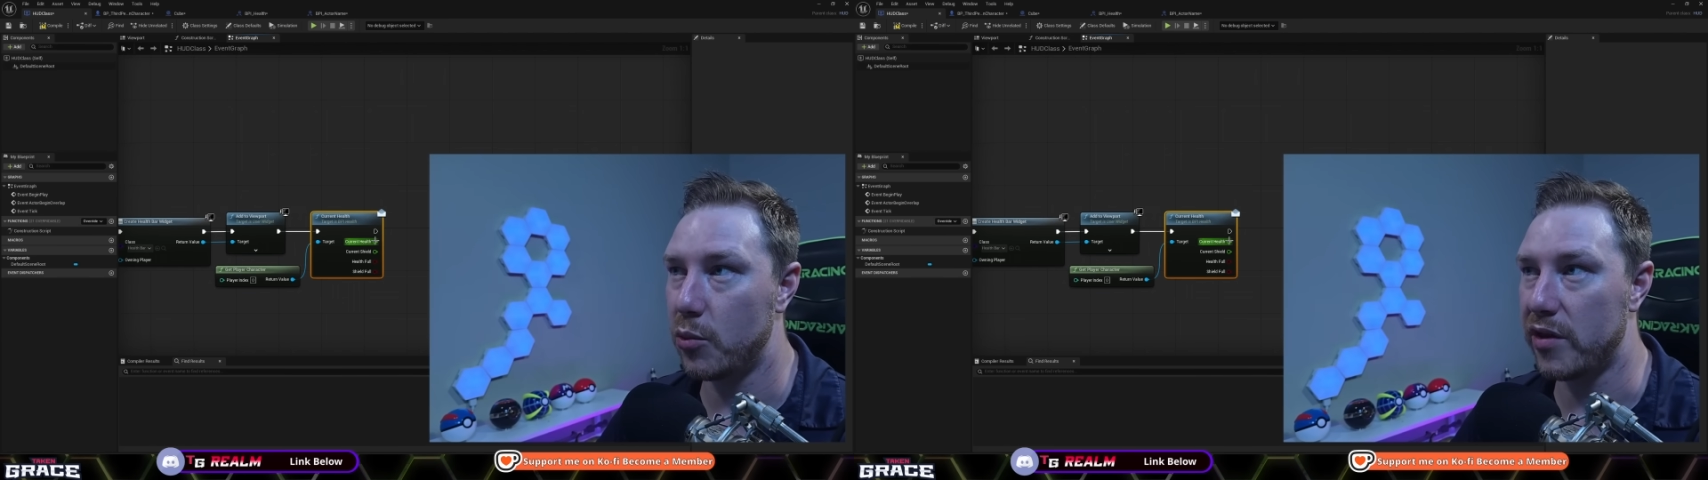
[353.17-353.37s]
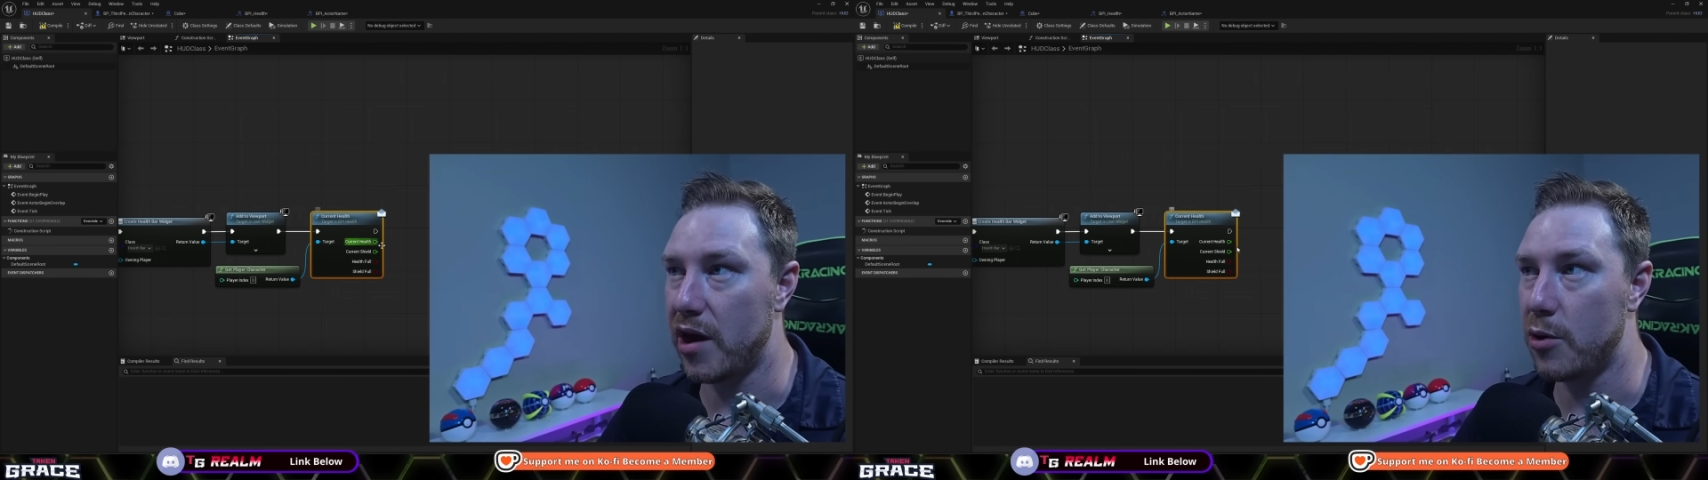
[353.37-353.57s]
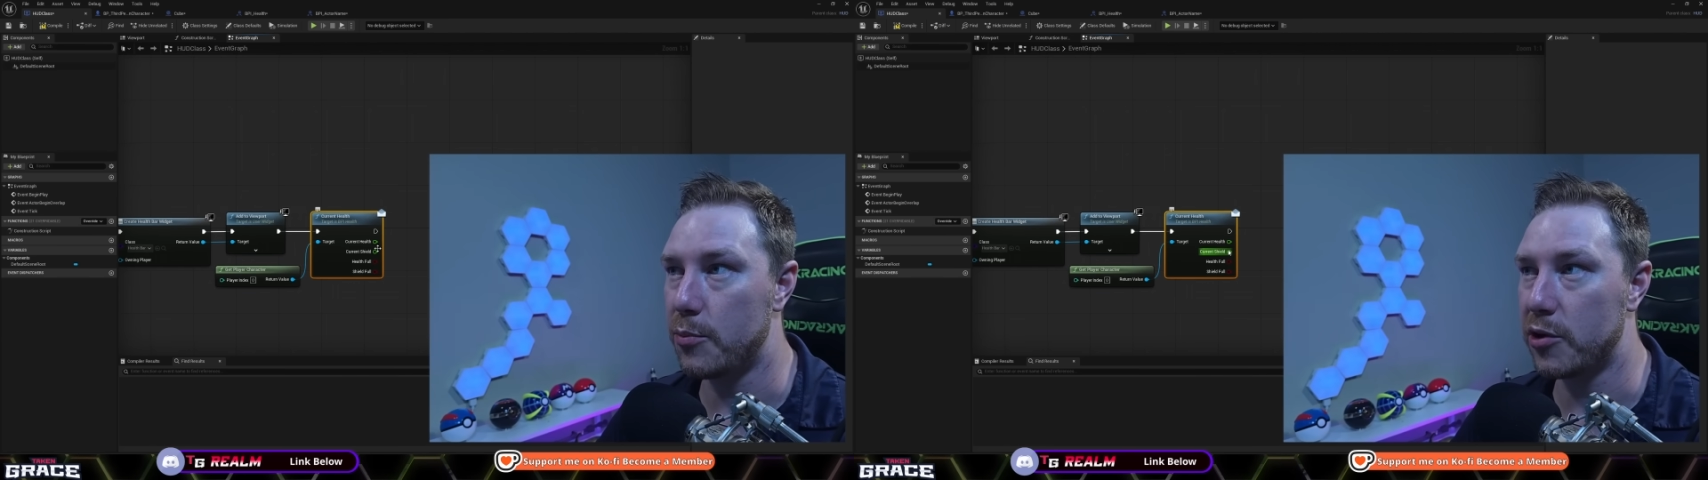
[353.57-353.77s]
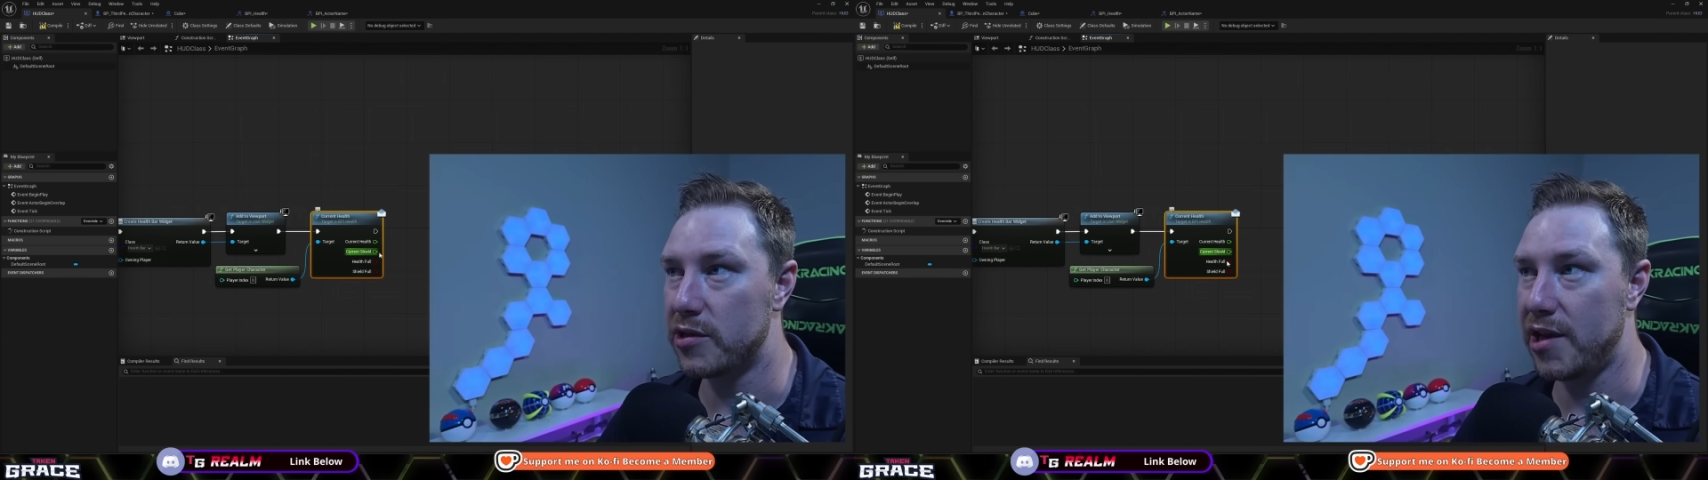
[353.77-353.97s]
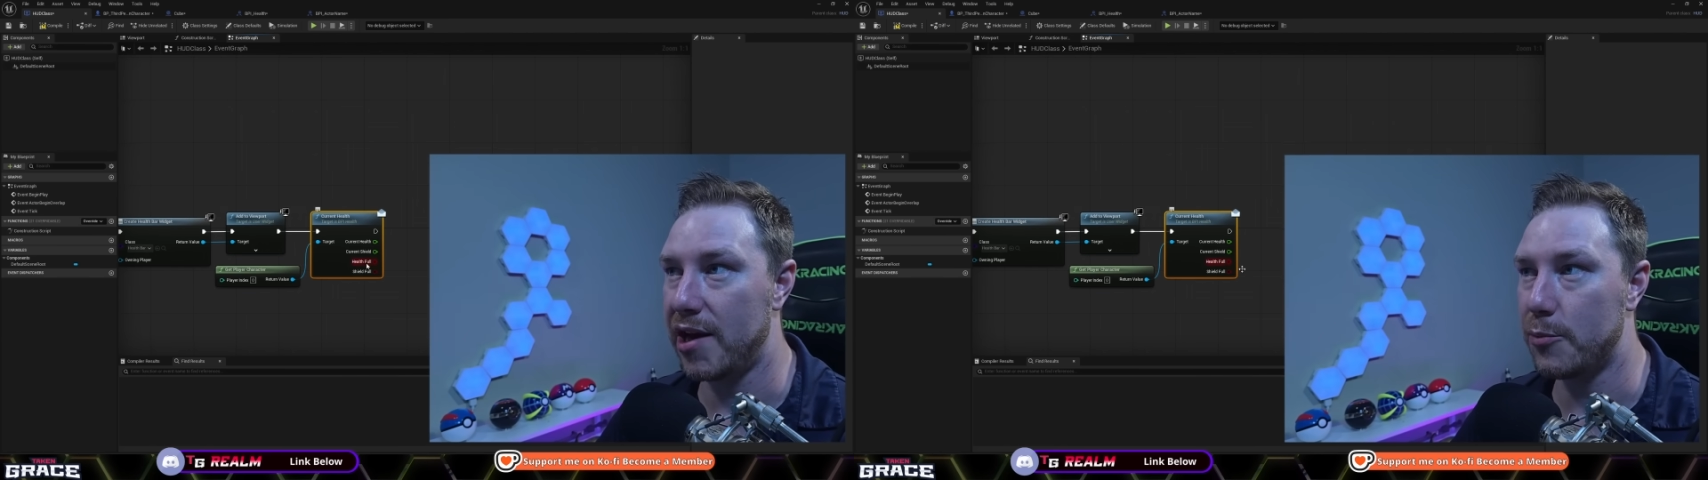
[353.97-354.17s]
with output
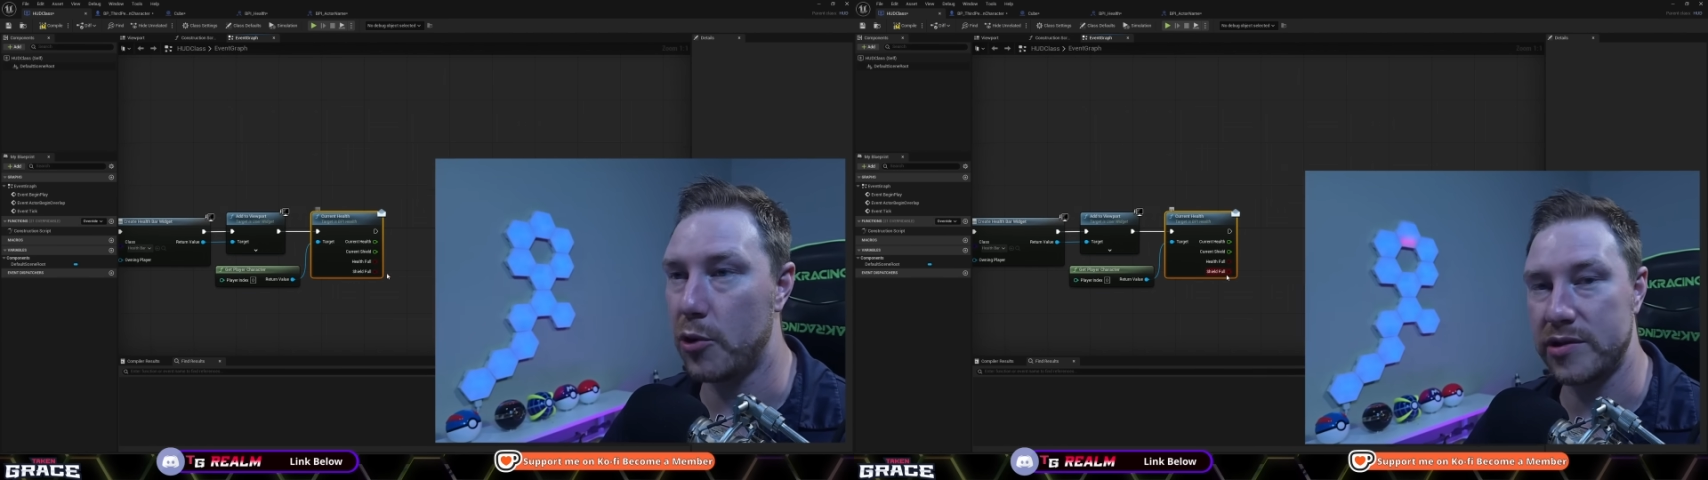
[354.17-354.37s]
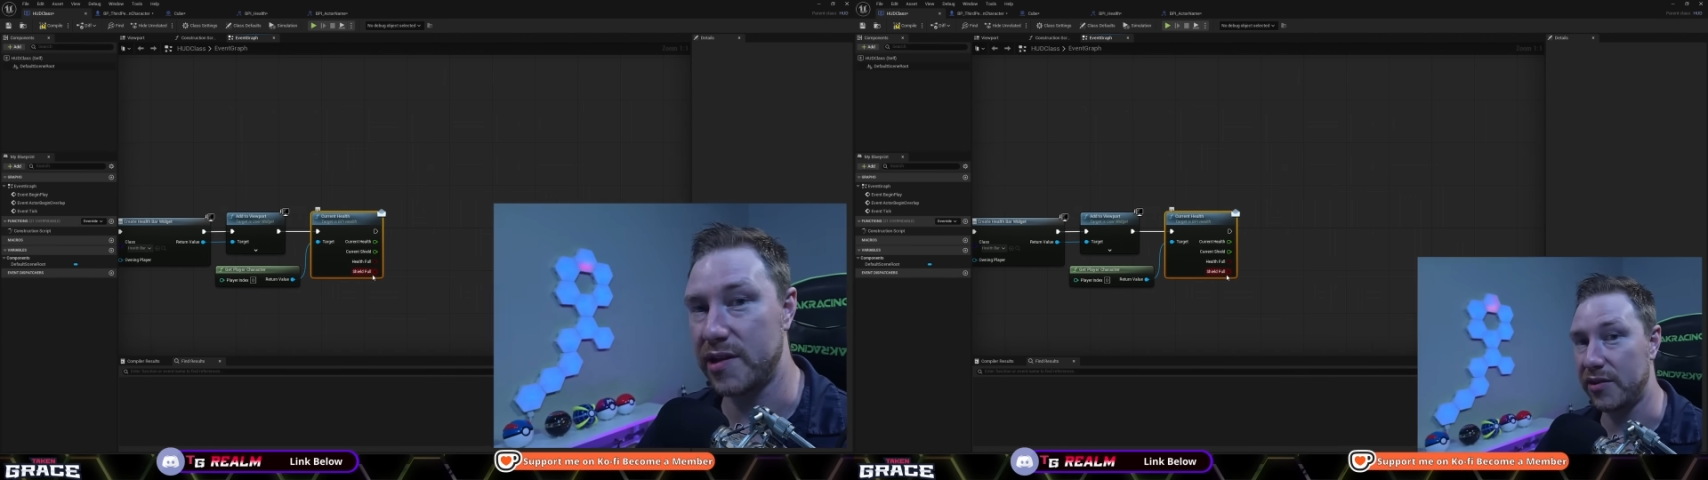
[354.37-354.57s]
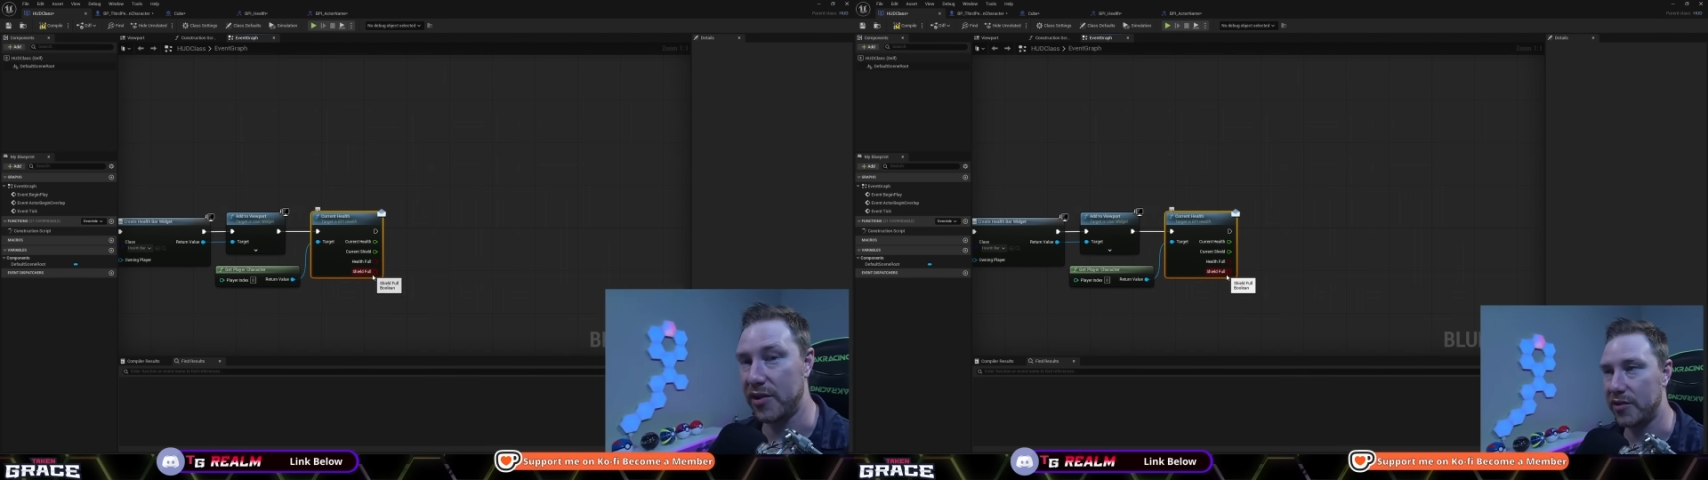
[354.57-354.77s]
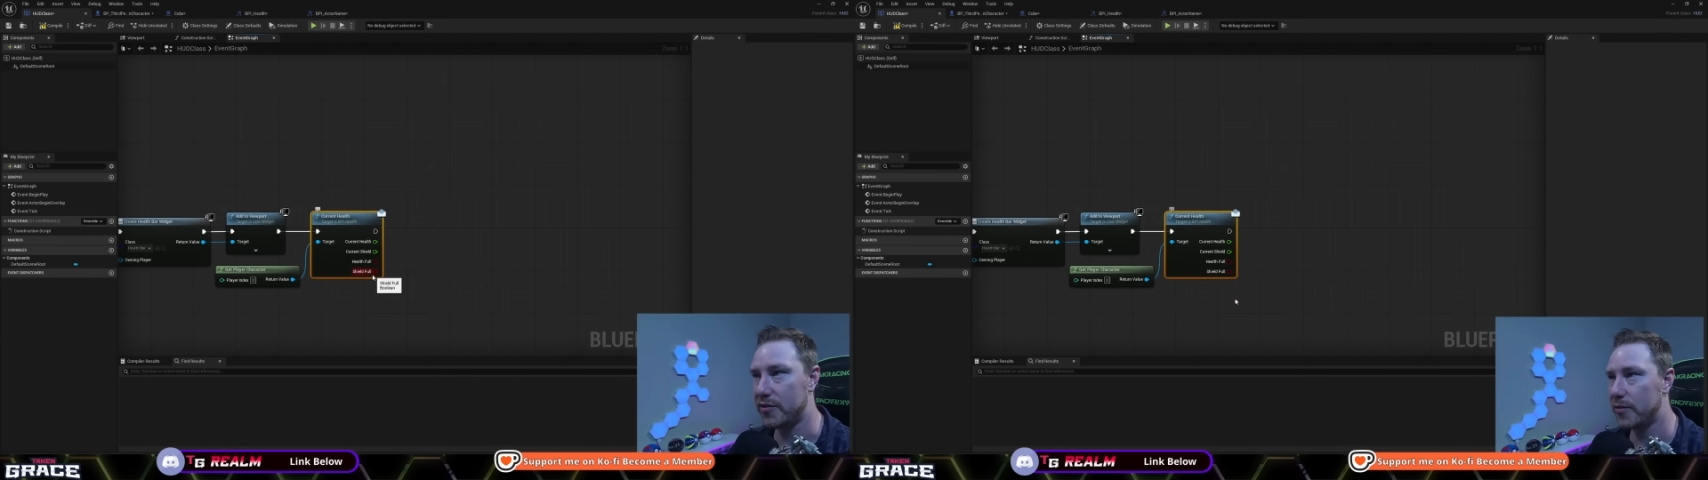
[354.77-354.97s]
data points like this